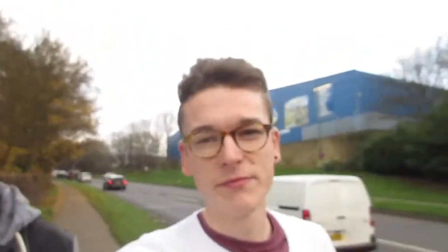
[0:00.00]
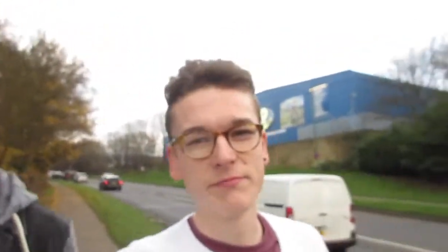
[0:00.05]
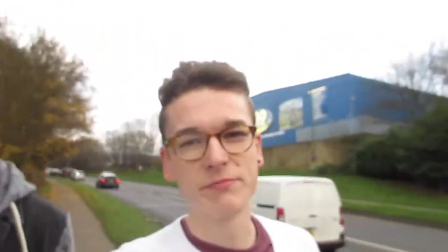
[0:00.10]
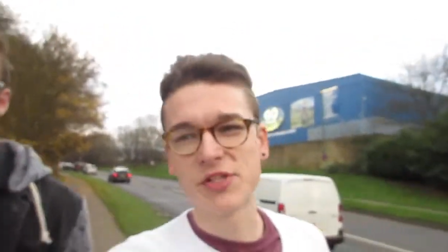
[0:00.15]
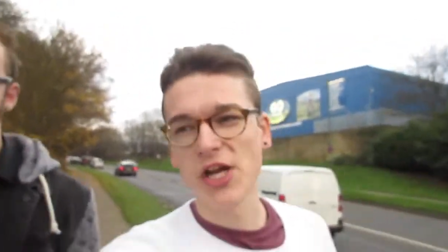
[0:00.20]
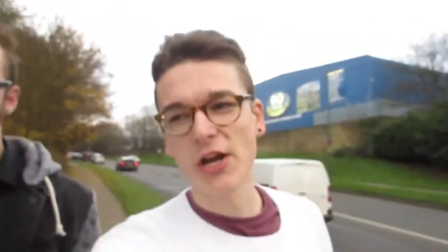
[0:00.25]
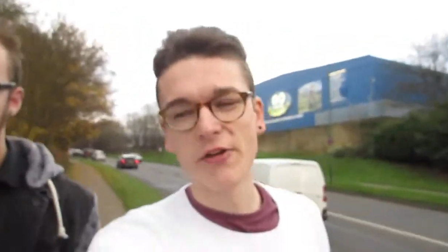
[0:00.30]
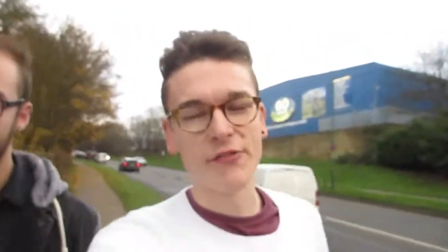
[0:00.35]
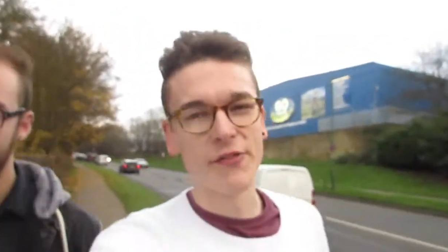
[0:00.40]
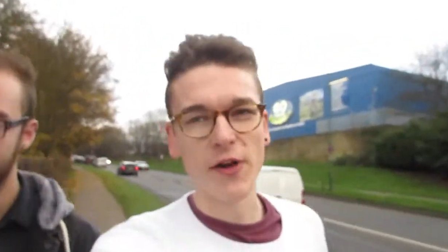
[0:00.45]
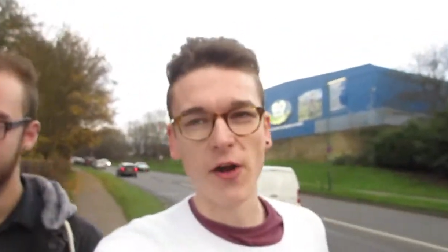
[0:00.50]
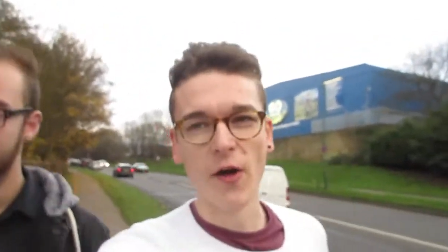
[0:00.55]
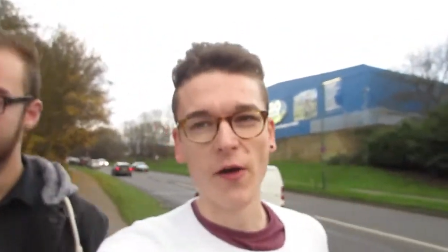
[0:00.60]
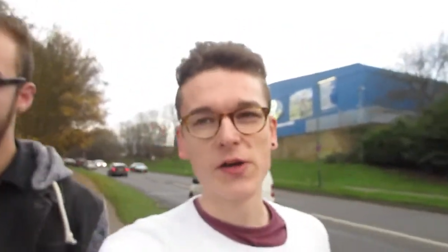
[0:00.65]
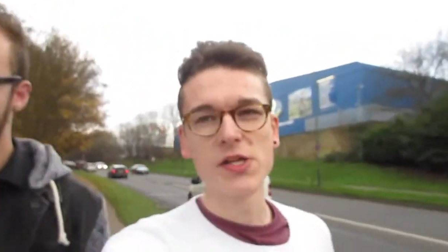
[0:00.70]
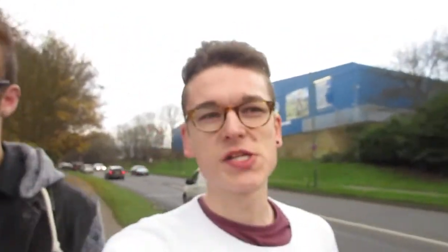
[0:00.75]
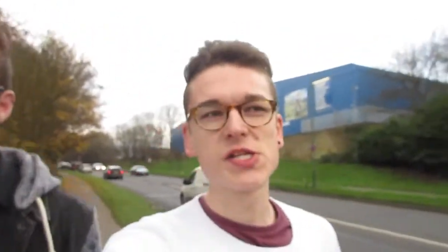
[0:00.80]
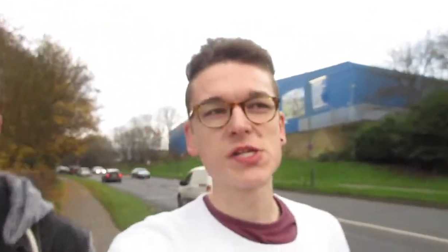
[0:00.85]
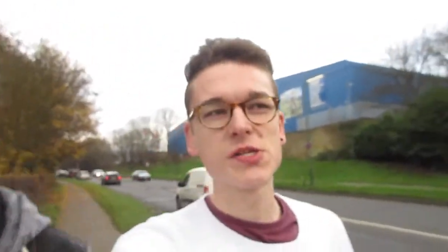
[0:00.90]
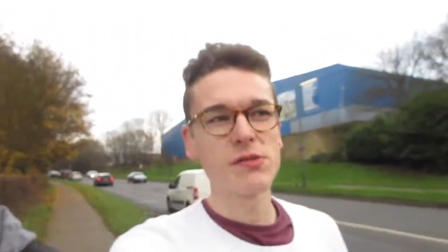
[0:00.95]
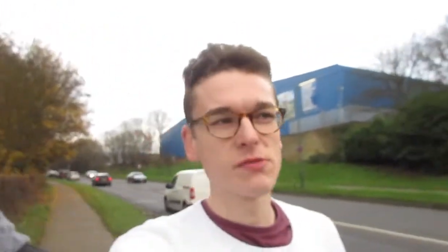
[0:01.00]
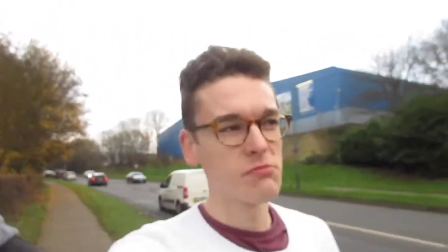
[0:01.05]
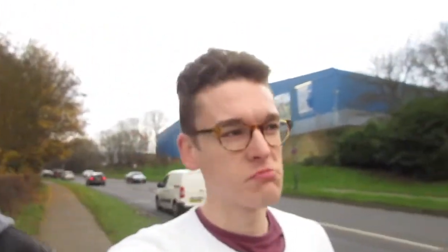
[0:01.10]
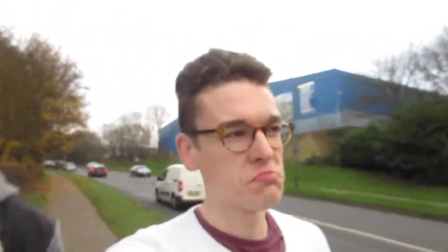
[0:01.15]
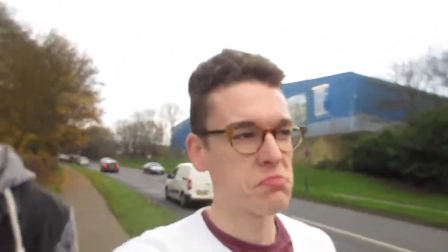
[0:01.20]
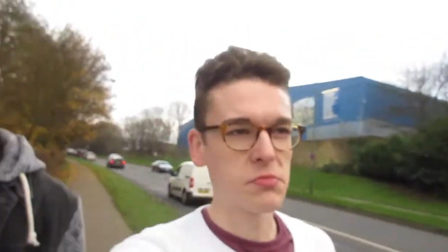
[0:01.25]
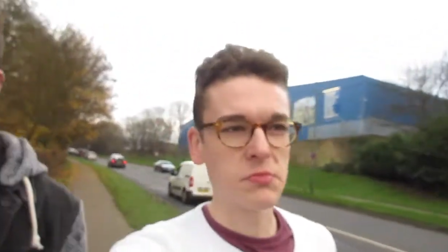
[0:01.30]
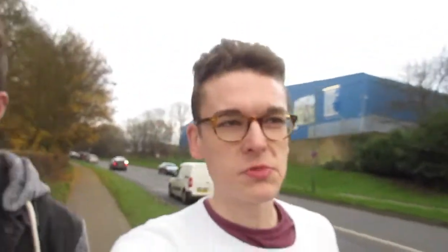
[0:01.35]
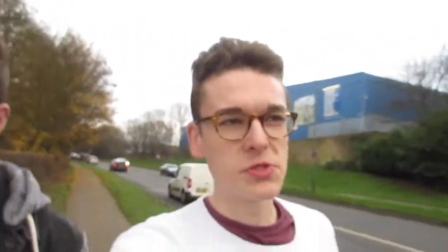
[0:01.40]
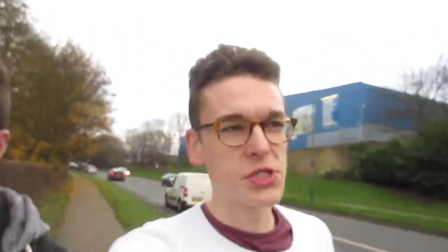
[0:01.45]
Jennifer Lawrence,
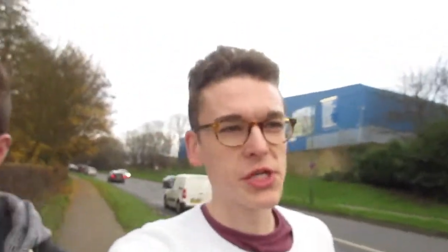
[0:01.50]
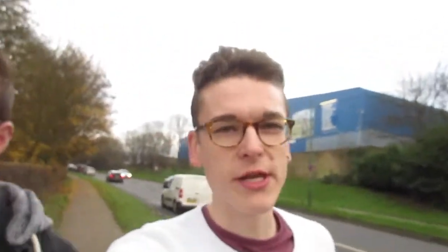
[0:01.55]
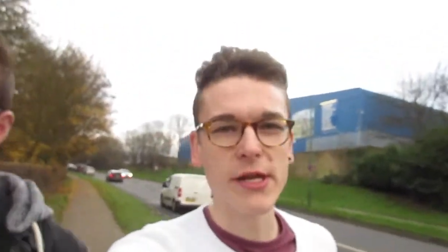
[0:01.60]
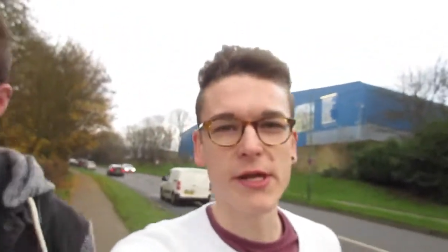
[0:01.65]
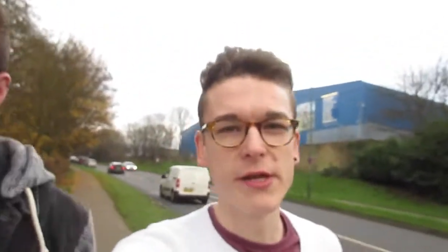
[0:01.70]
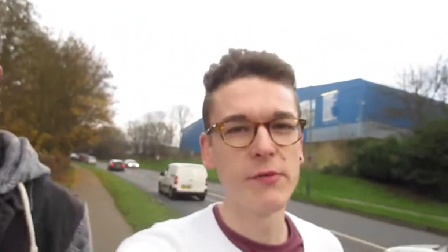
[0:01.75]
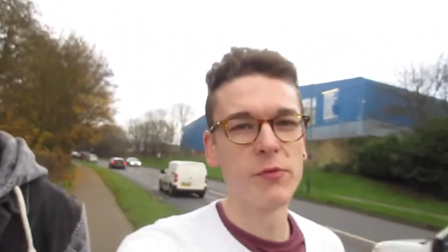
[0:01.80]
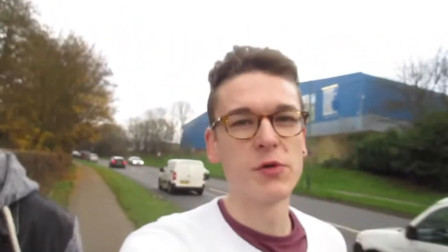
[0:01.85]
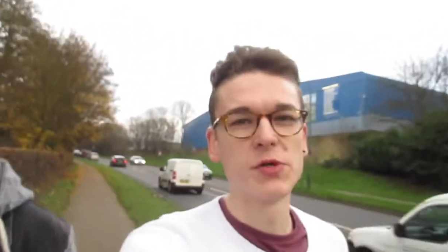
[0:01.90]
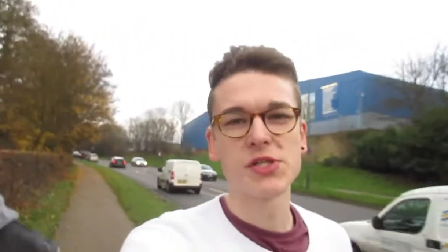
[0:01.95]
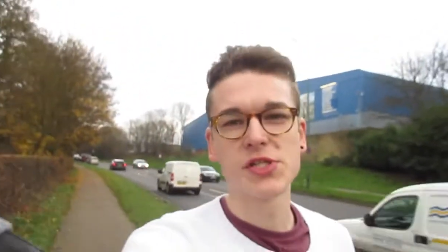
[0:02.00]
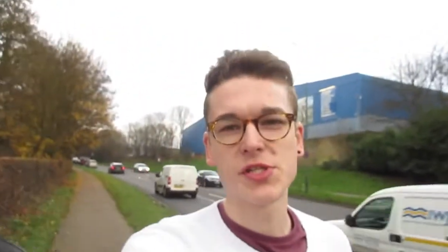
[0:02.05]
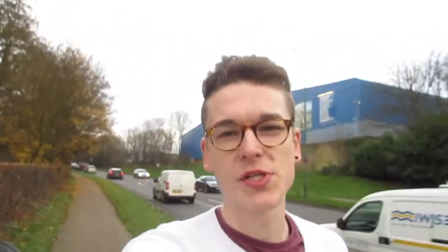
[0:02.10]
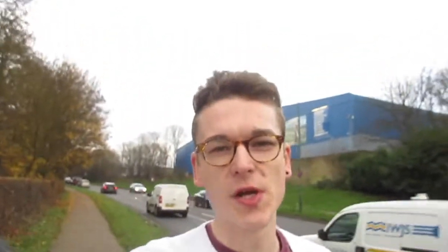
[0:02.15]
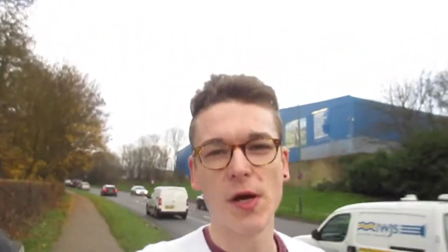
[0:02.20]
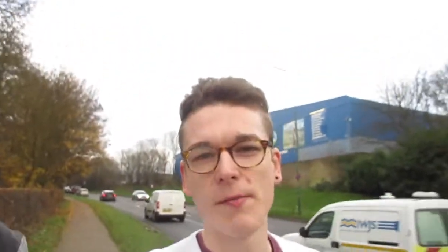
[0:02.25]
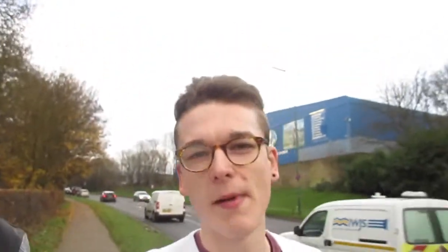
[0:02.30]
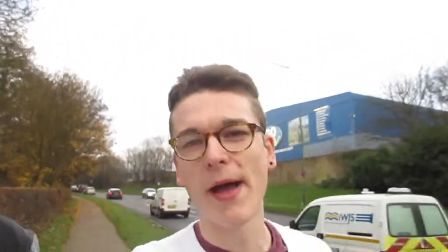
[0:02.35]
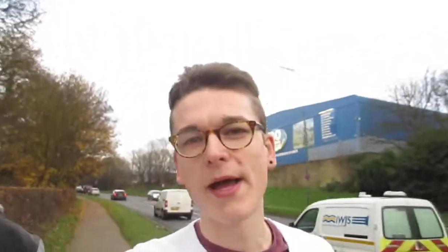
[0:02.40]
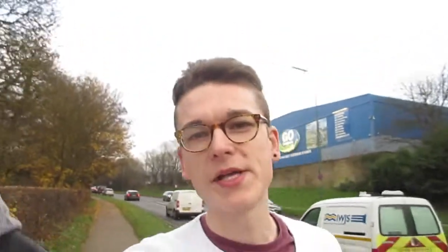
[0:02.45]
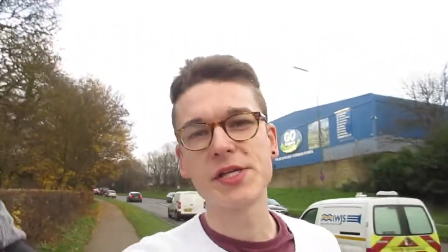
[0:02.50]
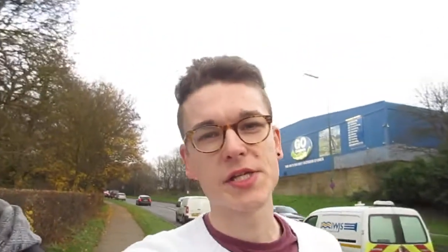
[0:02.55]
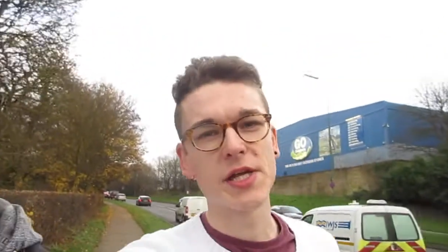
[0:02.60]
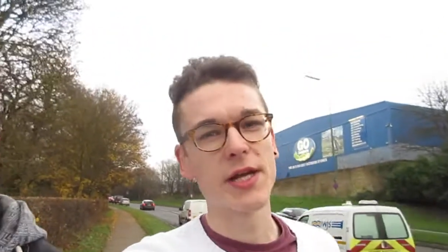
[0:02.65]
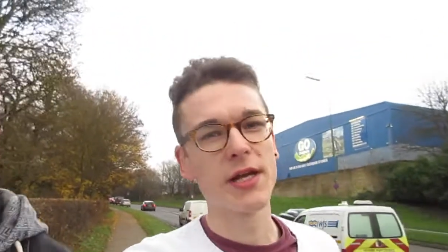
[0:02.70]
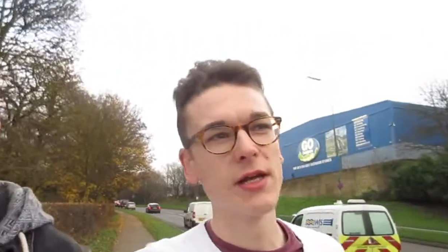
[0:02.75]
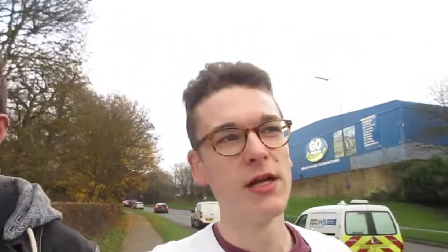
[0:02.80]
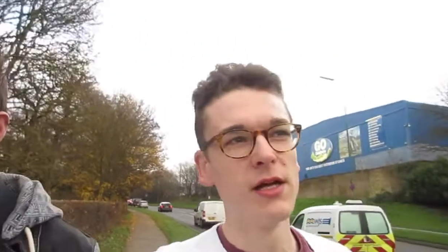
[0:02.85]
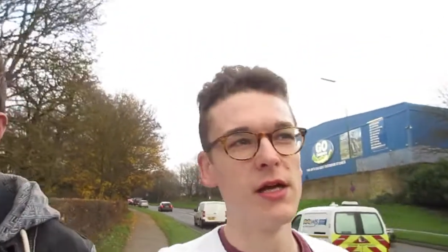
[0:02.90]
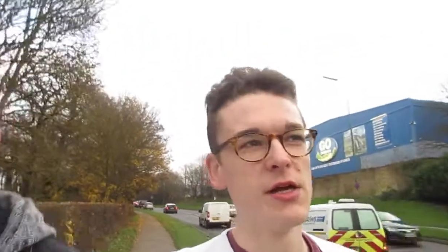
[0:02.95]
she was
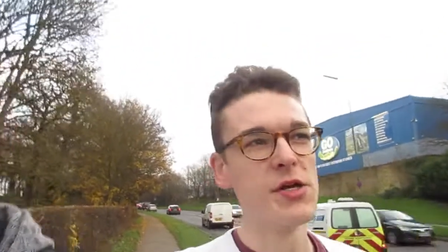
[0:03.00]
amazing.